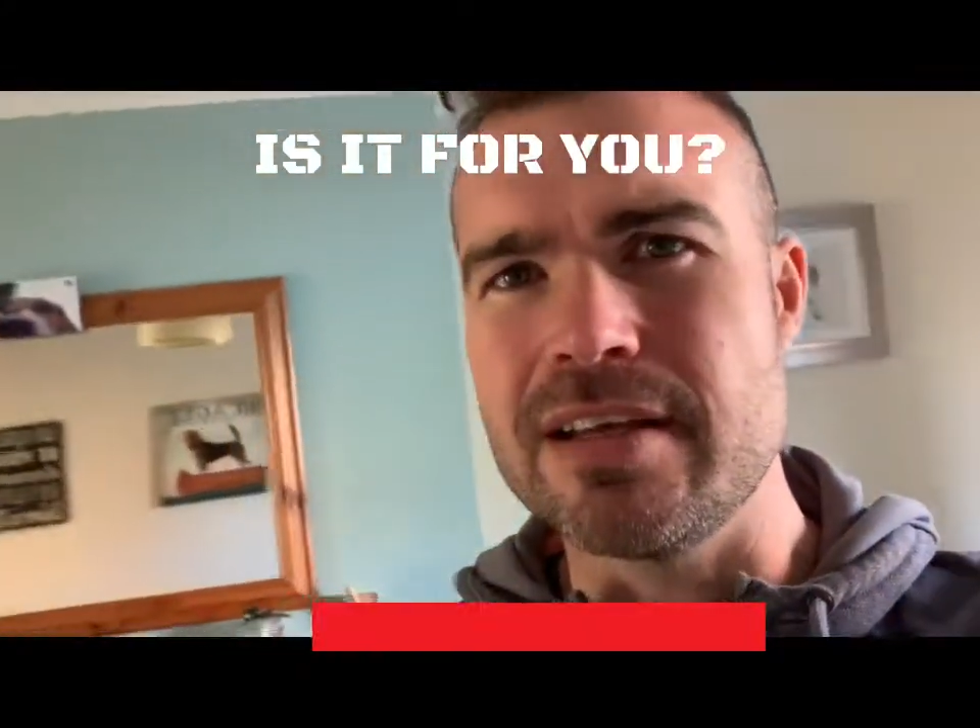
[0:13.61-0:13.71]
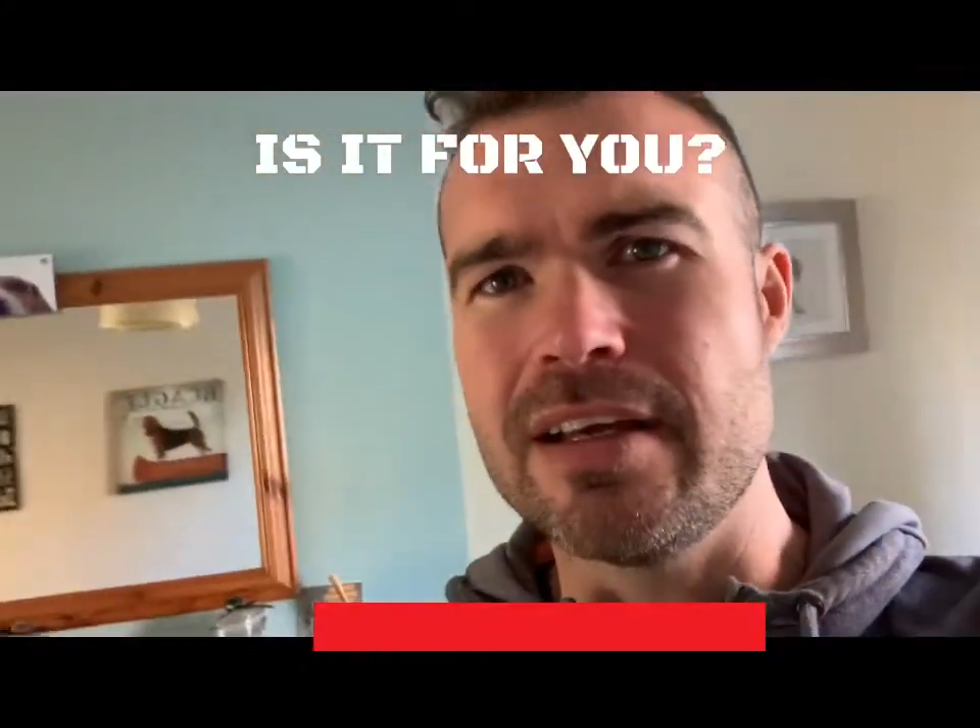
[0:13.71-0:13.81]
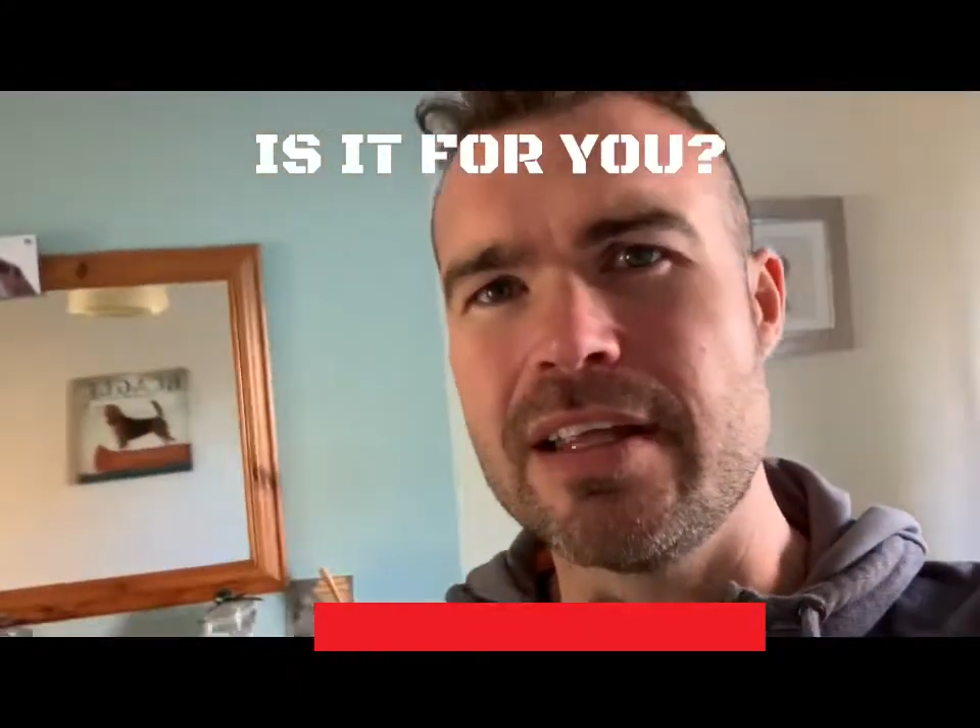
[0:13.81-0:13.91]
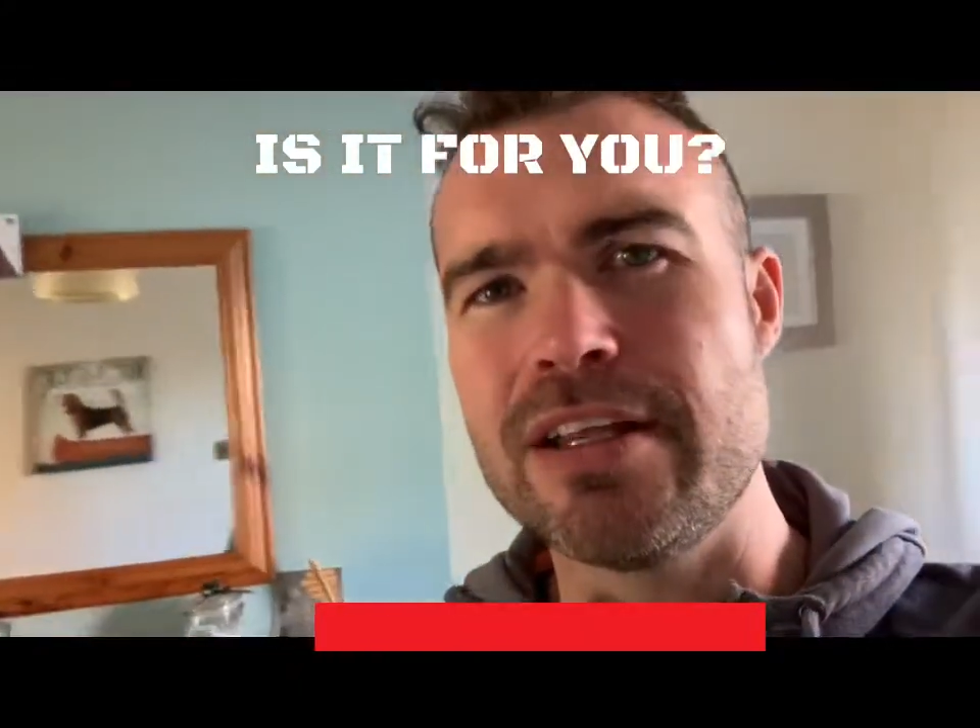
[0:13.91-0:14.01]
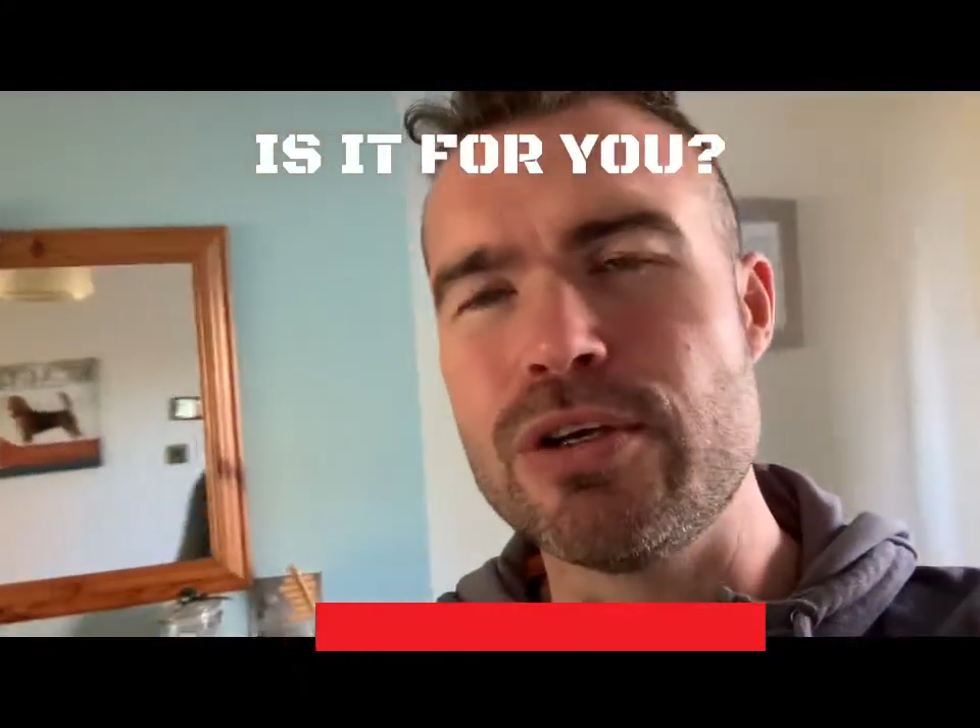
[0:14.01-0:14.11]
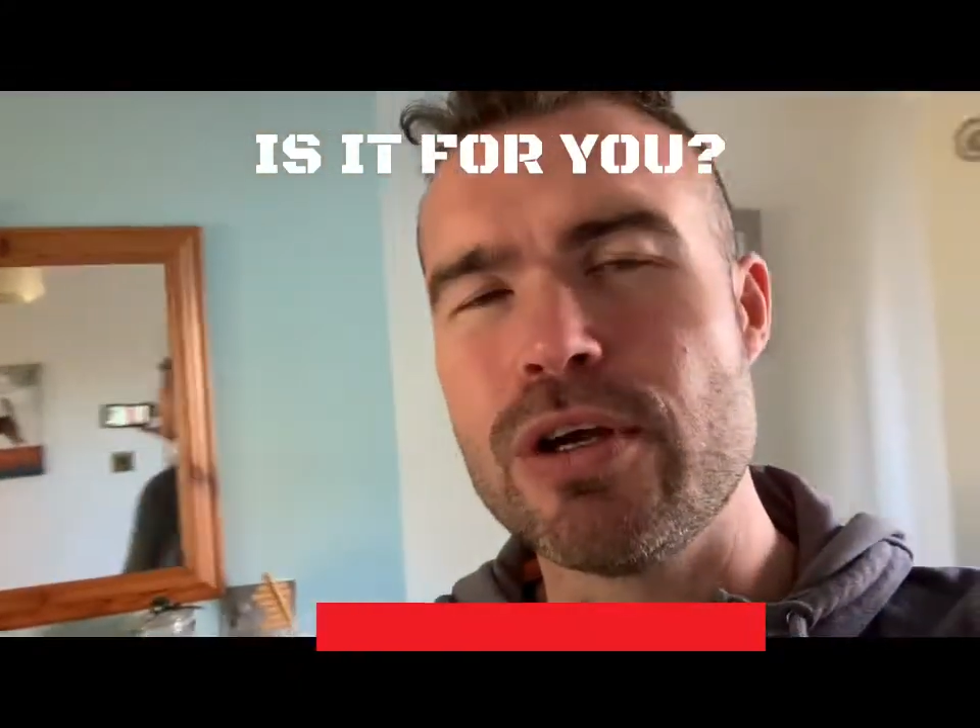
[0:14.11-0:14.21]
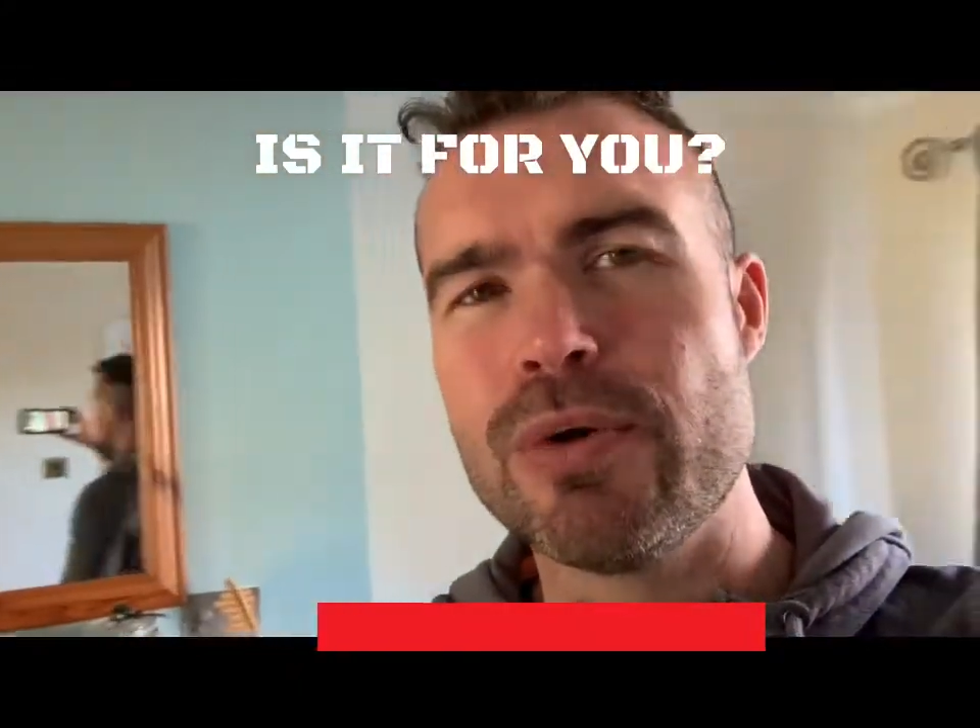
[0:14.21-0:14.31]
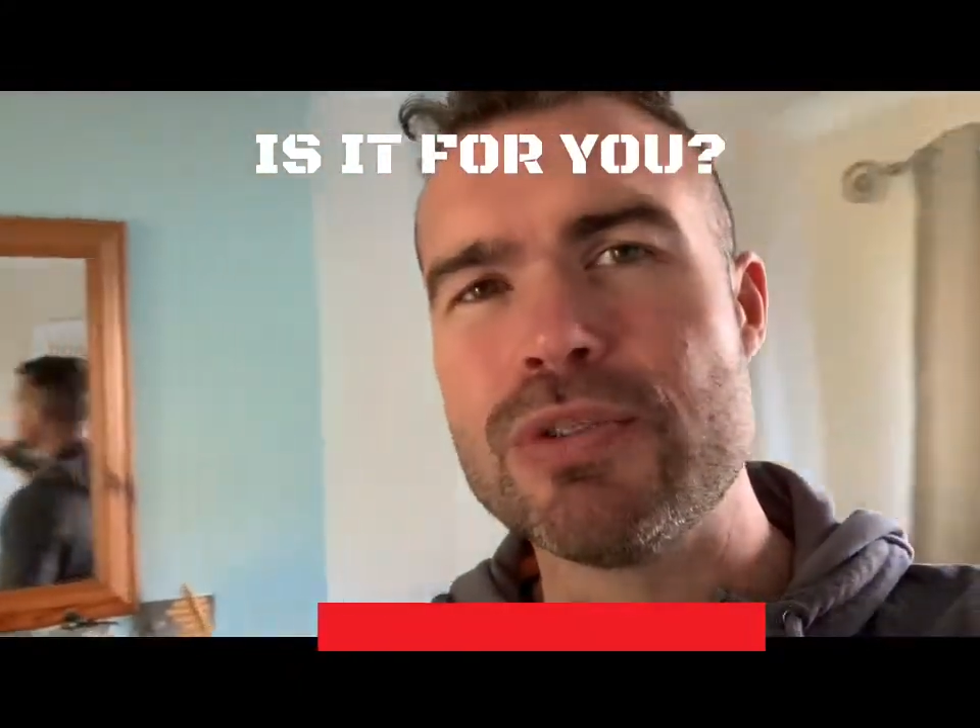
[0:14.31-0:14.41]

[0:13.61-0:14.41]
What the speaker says: And then you go